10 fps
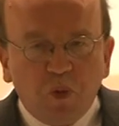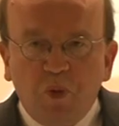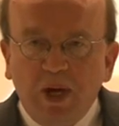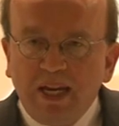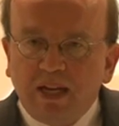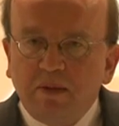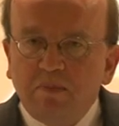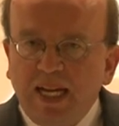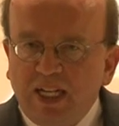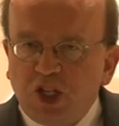We can
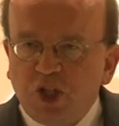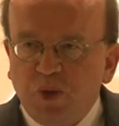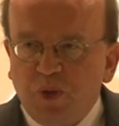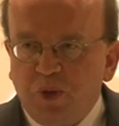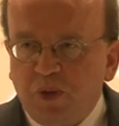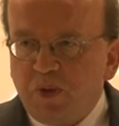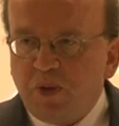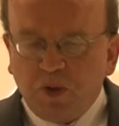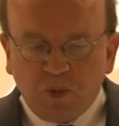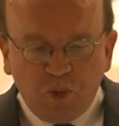make sure
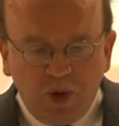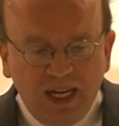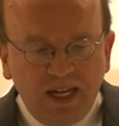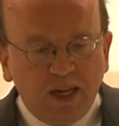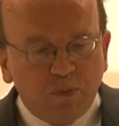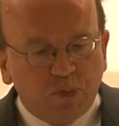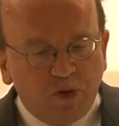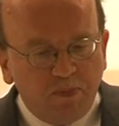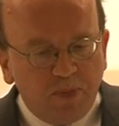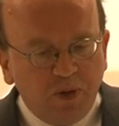that we
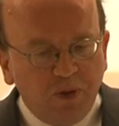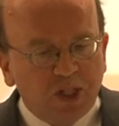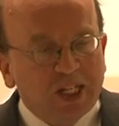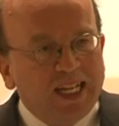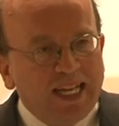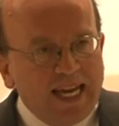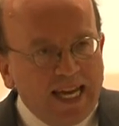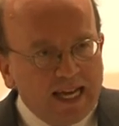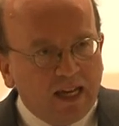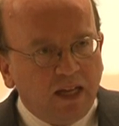promote
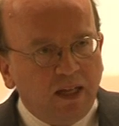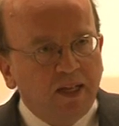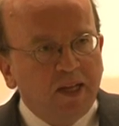here